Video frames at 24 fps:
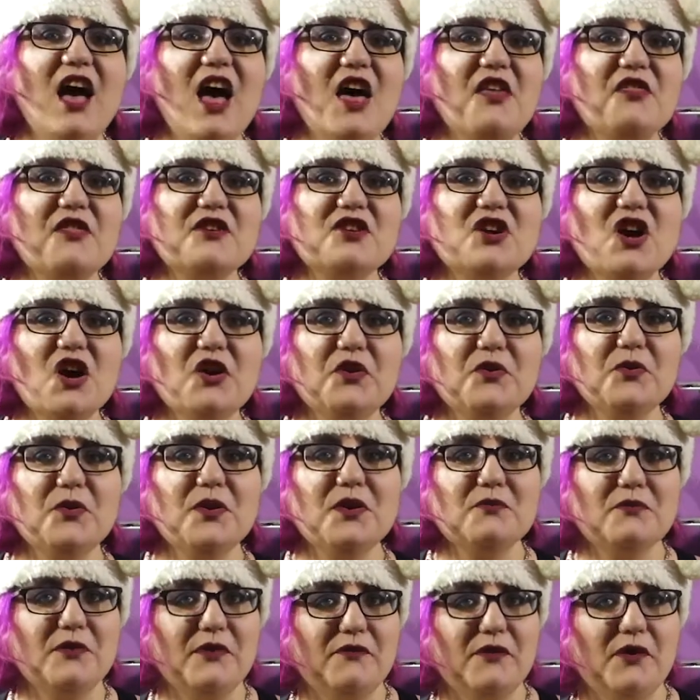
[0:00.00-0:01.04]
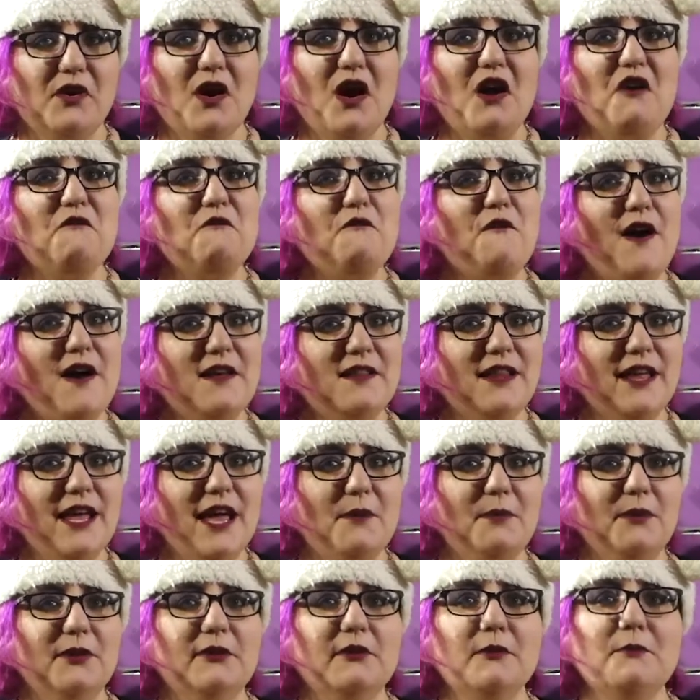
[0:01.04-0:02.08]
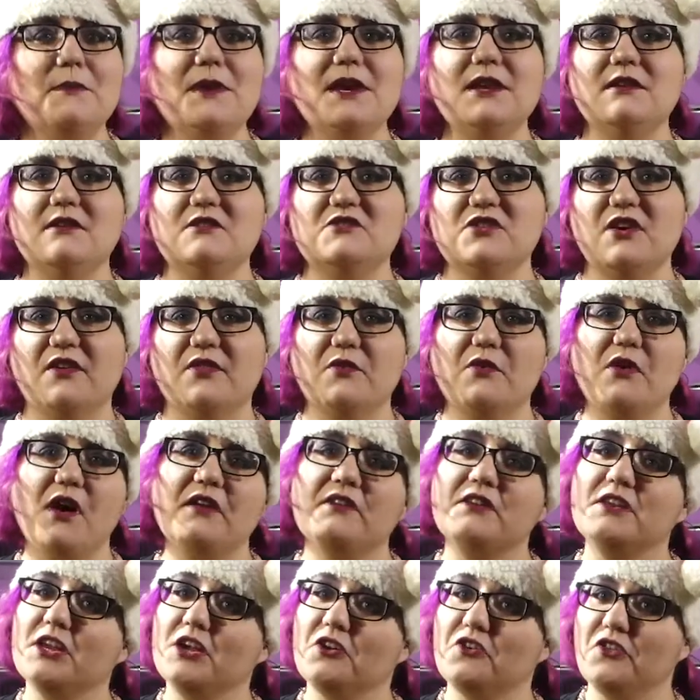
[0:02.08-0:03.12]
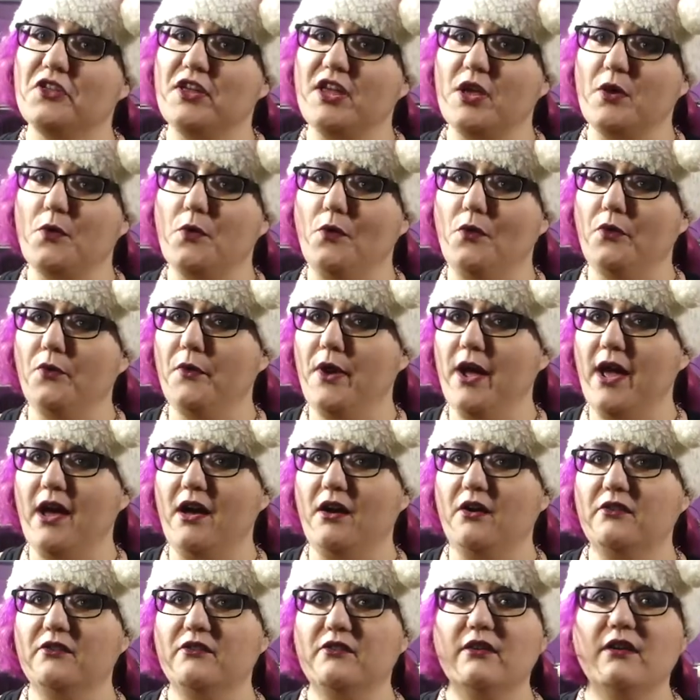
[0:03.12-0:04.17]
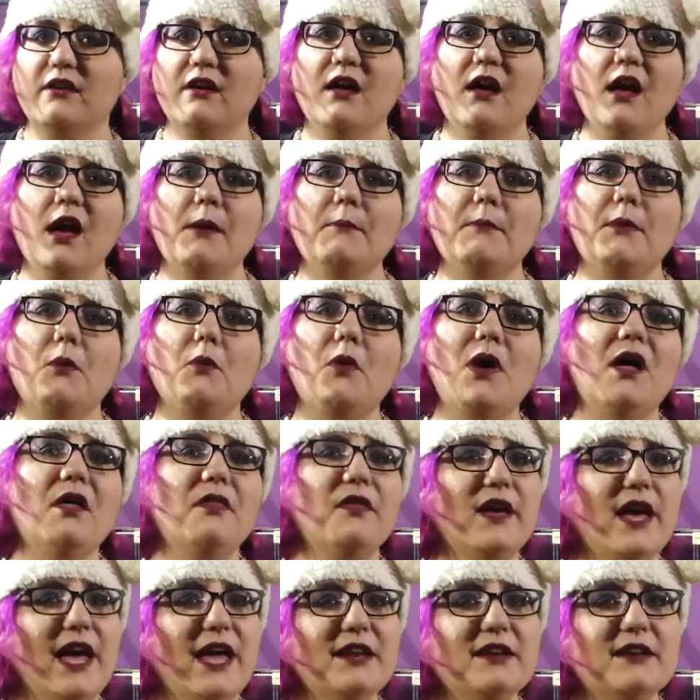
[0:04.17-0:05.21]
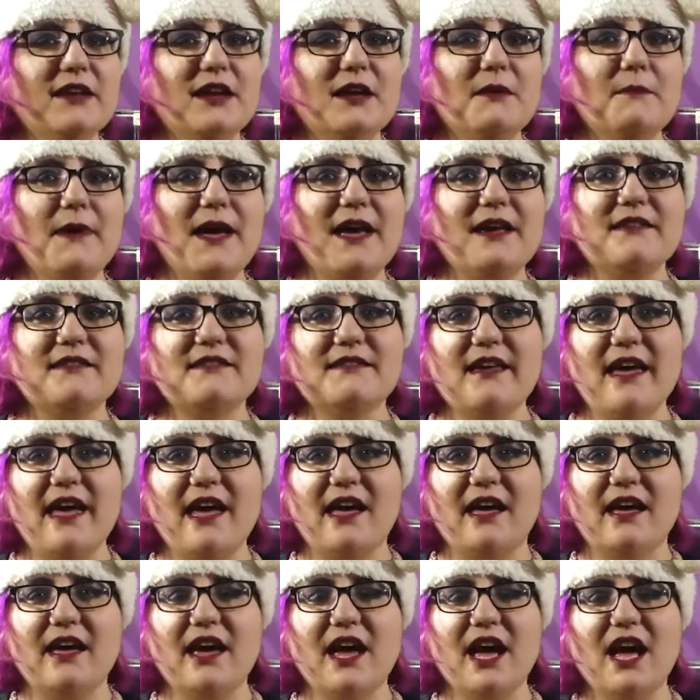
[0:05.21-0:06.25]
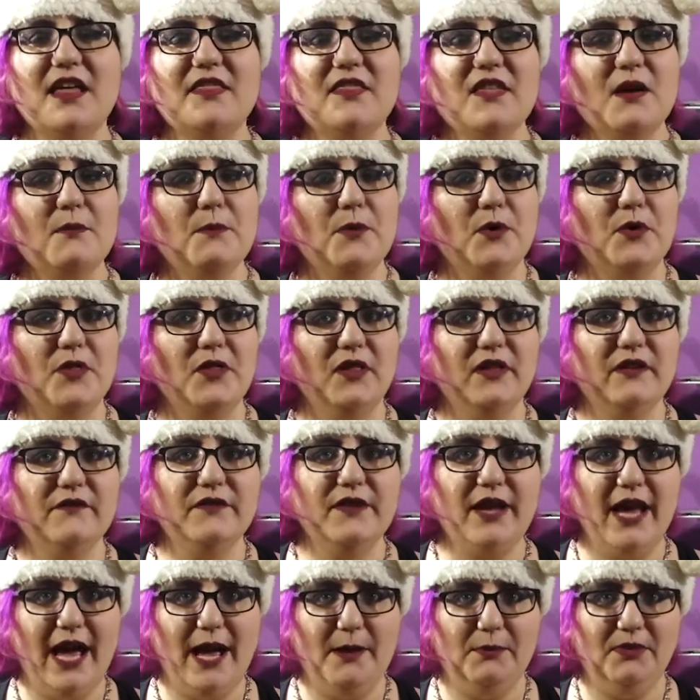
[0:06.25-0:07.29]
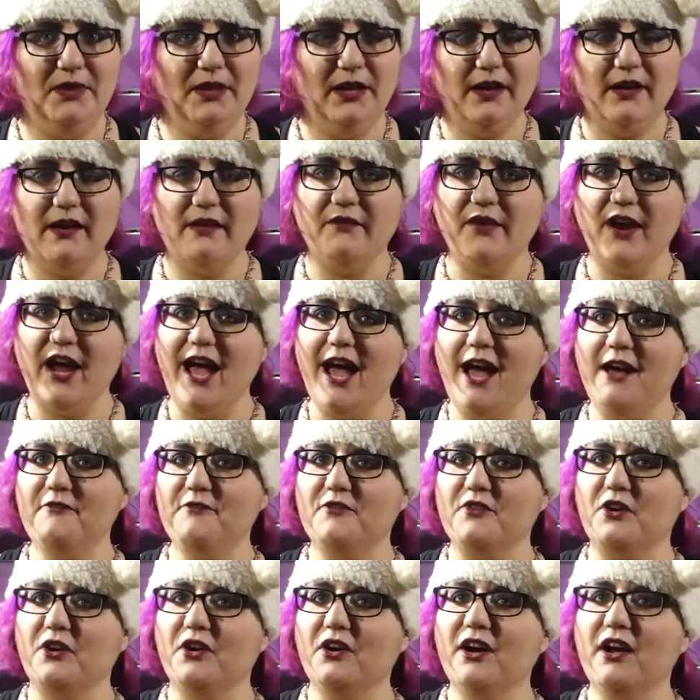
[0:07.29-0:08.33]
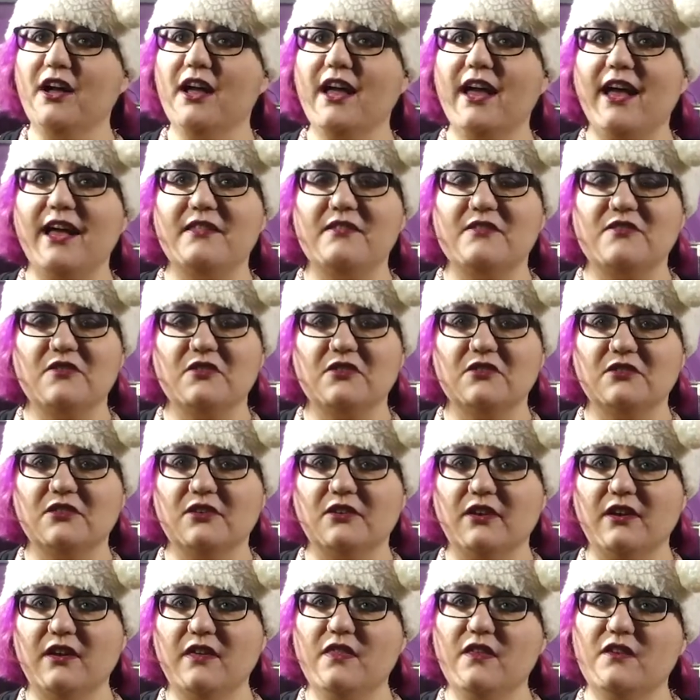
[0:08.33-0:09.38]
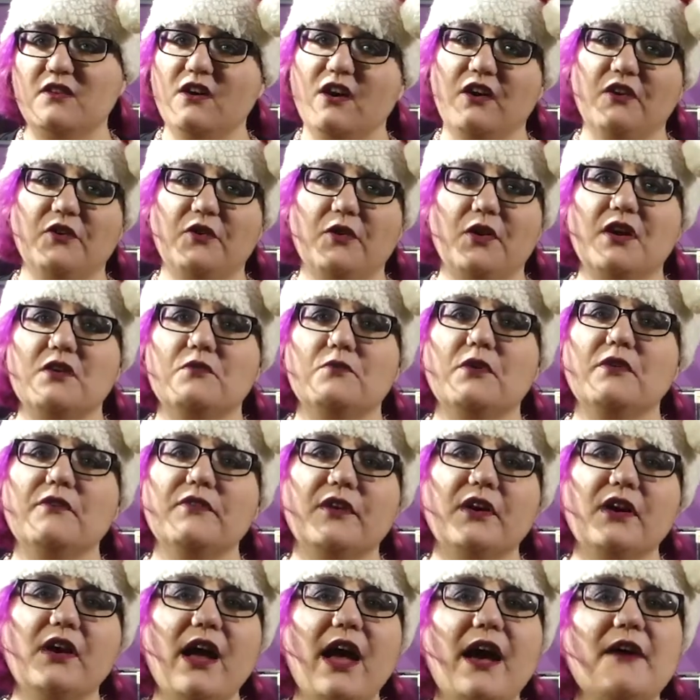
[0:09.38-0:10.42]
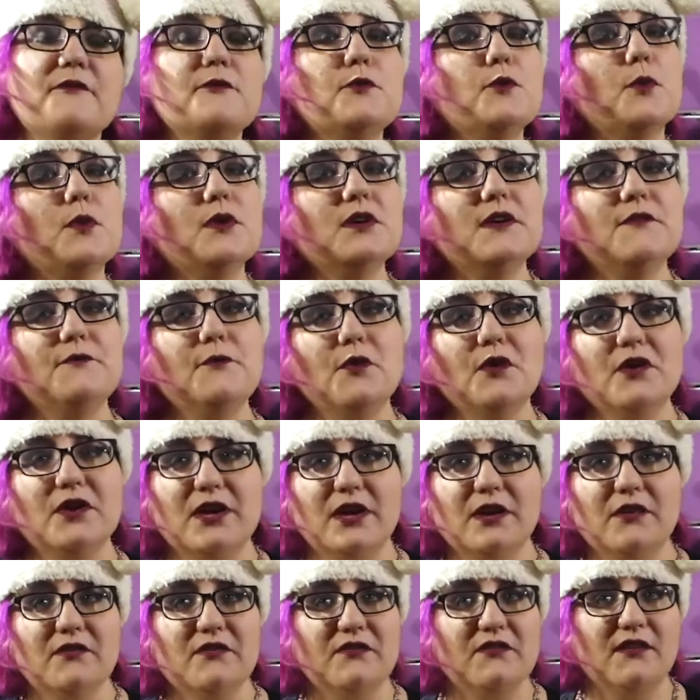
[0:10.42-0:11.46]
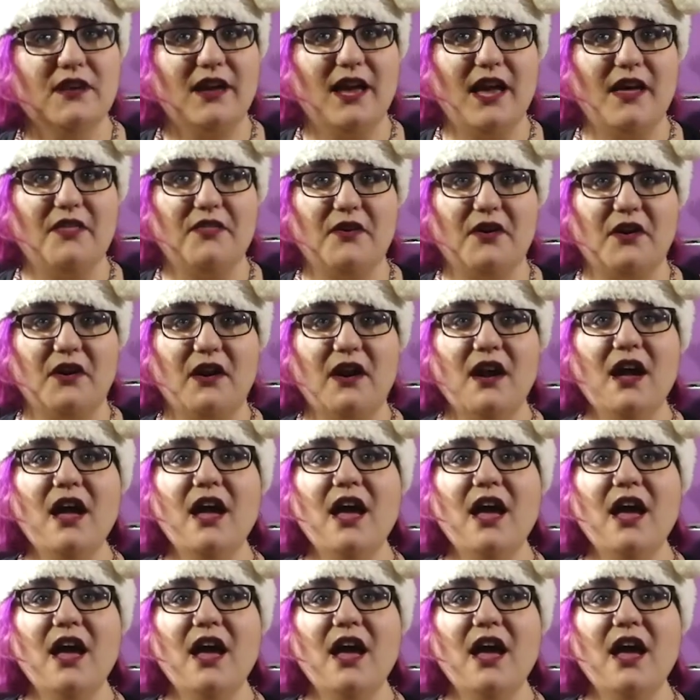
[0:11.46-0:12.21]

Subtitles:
The Doctor and River are finally able to meet each other on nearly equal ground. But while the ending may say, and they both lived happily ever after, and certainly the Doctor and River have 24 years together,